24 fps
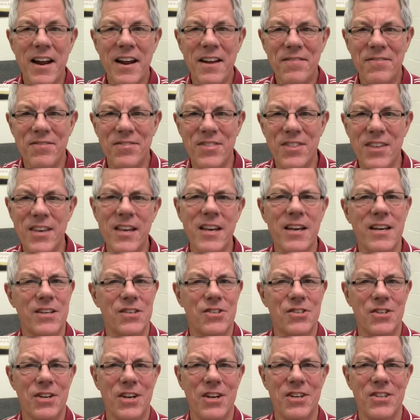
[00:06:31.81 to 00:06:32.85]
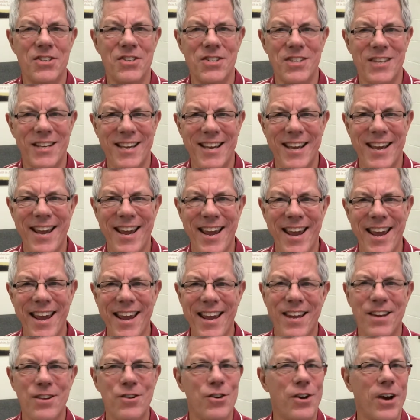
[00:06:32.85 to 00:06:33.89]
This is the
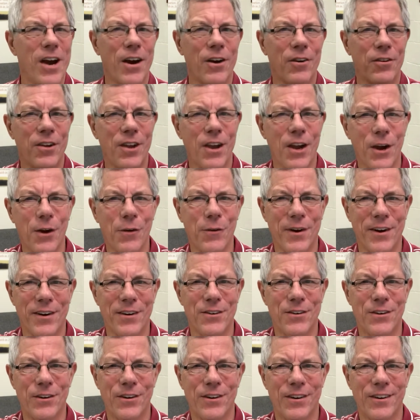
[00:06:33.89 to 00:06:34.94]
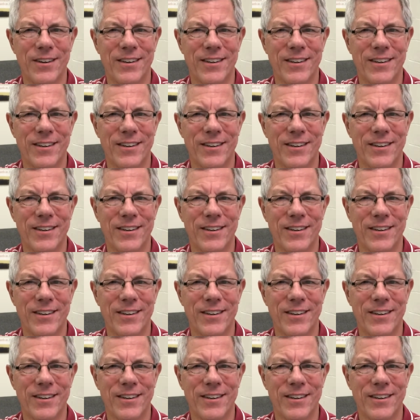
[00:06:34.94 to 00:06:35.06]
key to our character